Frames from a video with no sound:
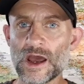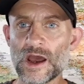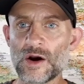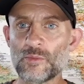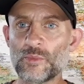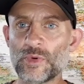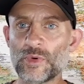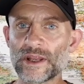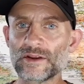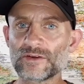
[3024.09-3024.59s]

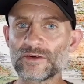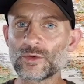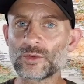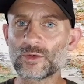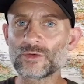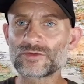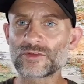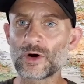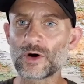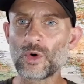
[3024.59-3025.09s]
but it's
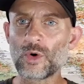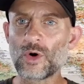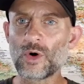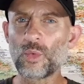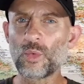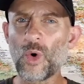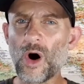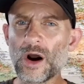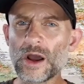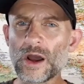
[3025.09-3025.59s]
also,
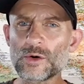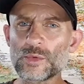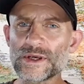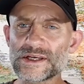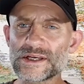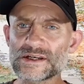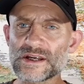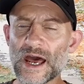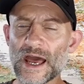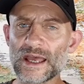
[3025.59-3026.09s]
why are we
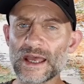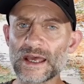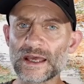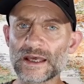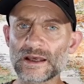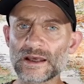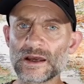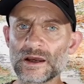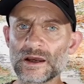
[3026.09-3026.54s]
saying